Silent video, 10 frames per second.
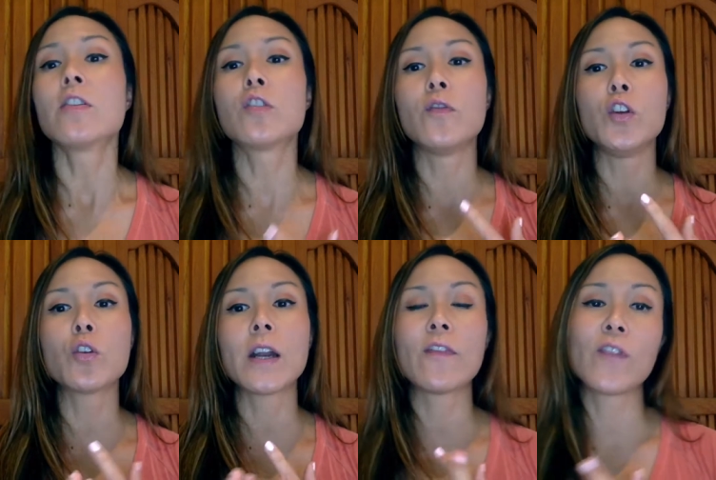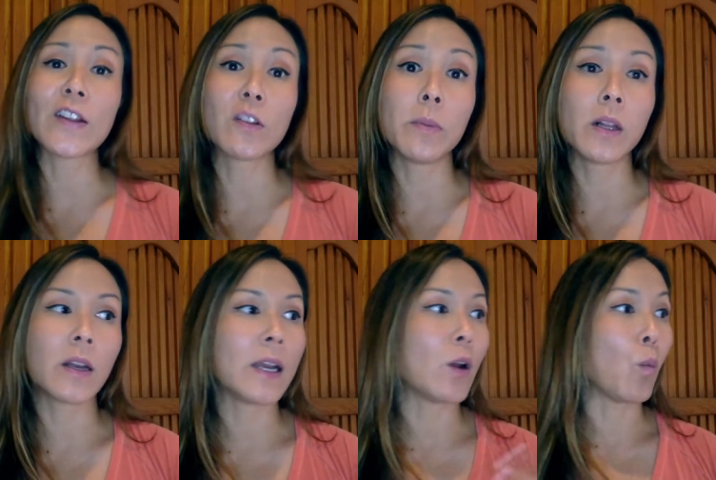So if you could have
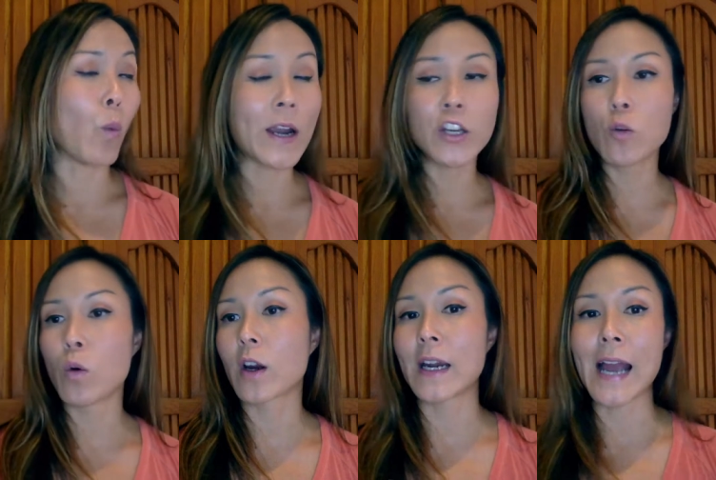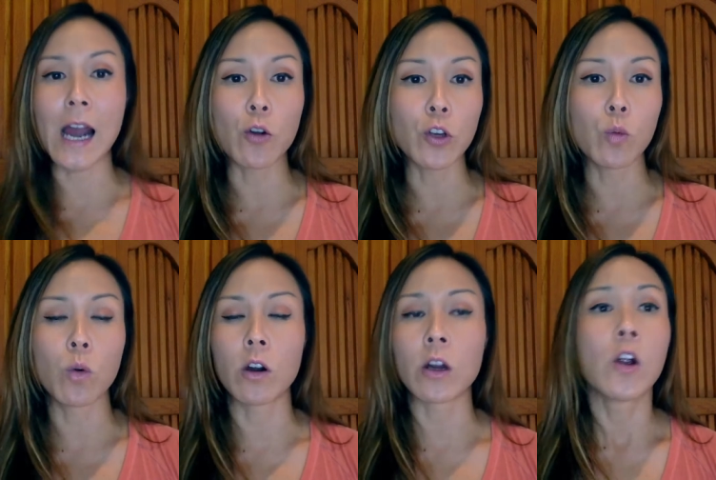flexibility in when you work and how you
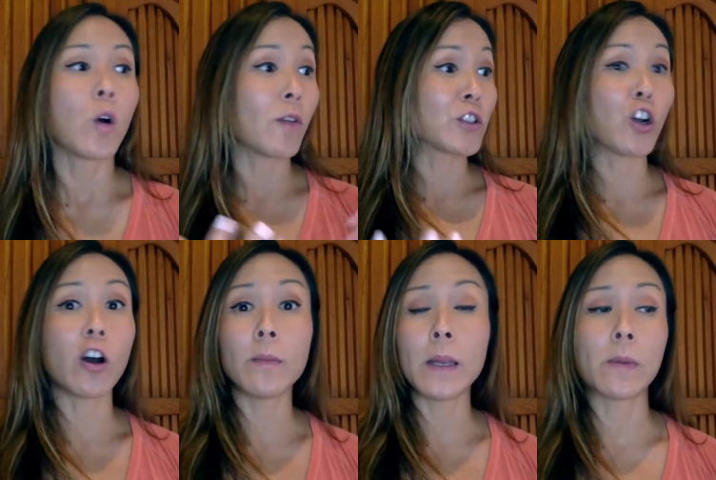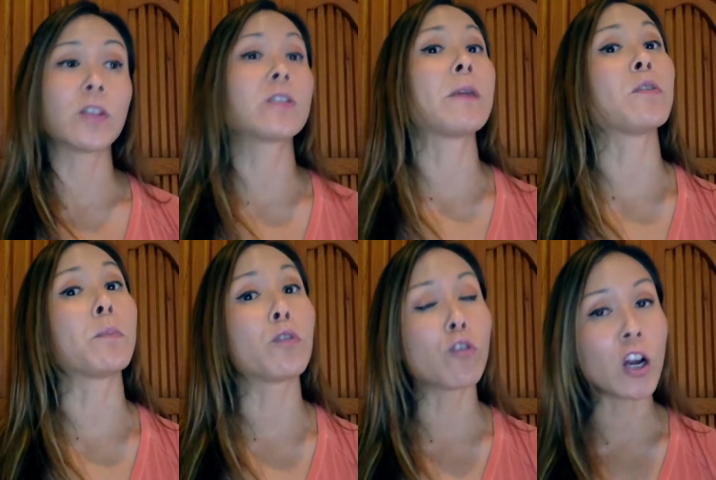work, or have autonomy about the types of
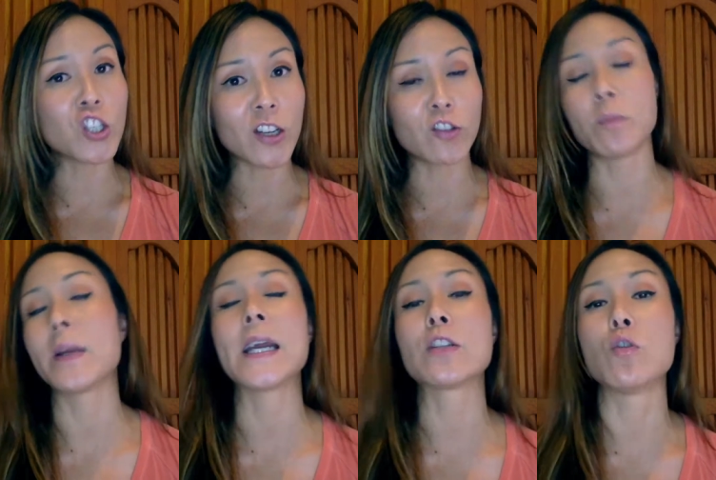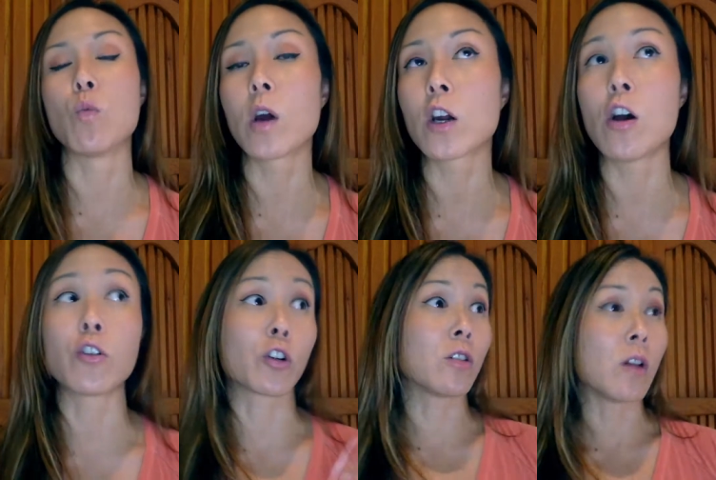projects you pick to work on
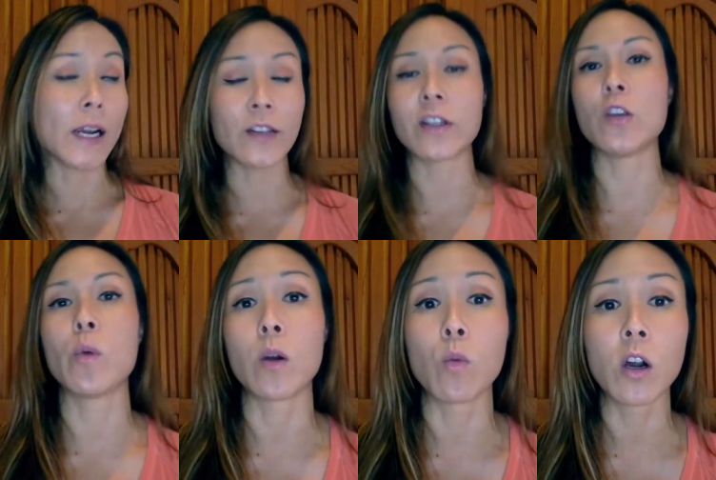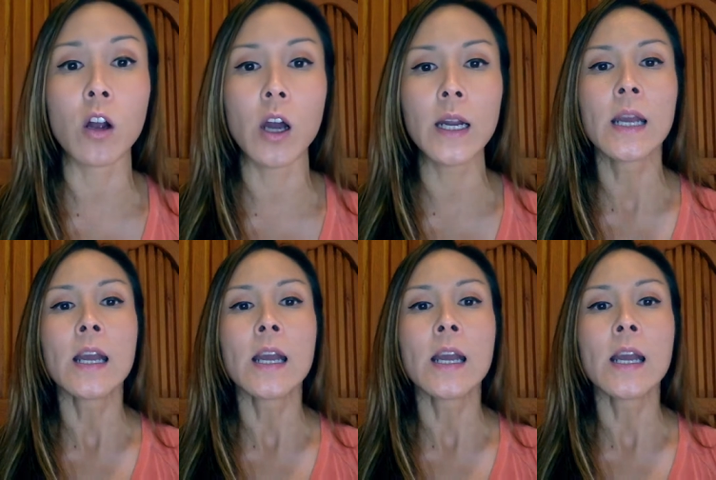or clients that you want to work on,